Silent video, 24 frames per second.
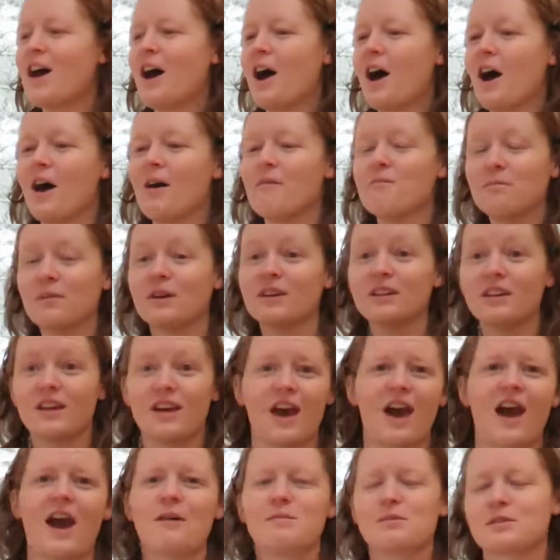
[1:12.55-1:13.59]

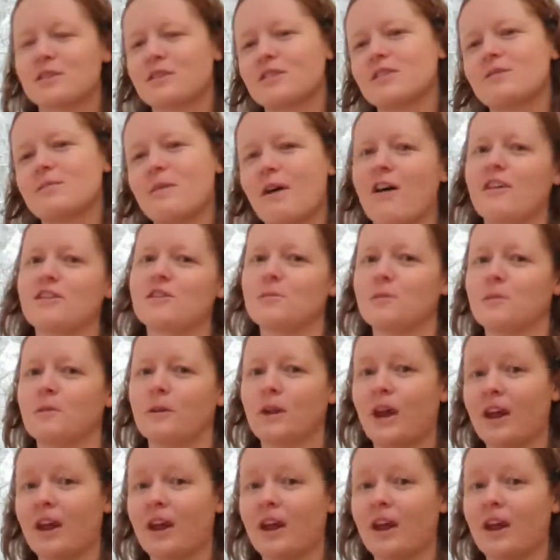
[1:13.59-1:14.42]
But absolutely possible,